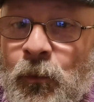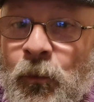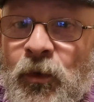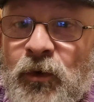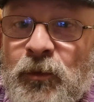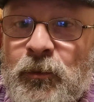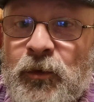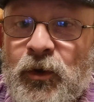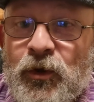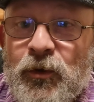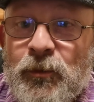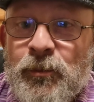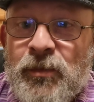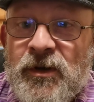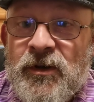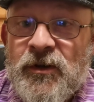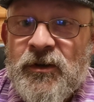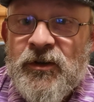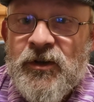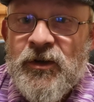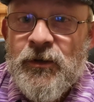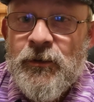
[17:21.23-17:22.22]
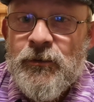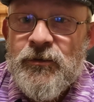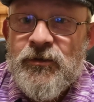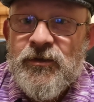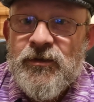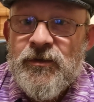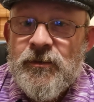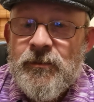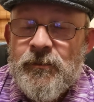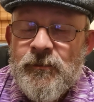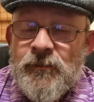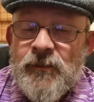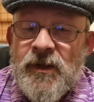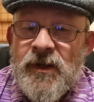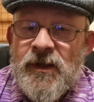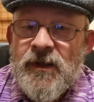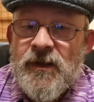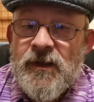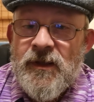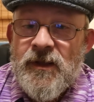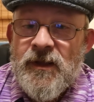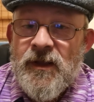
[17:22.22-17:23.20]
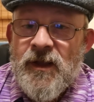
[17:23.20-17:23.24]
One good bit of news.
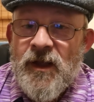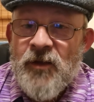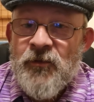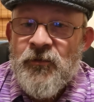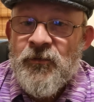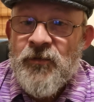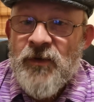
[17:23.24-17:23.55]
I